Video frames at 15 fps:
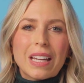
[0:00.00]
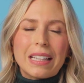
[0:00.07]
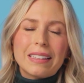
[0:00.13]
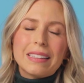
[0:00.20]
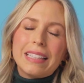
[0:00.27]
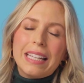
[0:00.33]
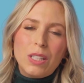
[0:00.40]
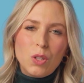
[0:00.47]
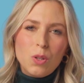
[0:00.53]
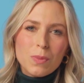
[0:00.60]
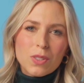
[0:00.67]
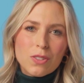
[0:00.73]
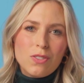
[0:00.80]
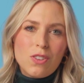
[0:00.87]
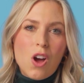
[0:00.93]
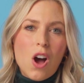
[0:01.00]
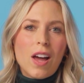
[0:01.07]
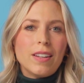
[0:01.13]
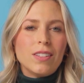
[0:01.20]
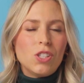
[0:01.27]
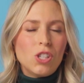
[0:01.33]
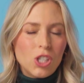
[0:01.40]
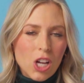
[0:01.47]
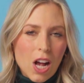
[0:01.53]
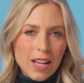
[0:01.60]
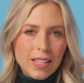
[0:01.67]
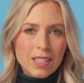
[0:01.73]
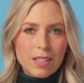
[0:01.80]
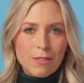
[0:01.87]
legumes are not just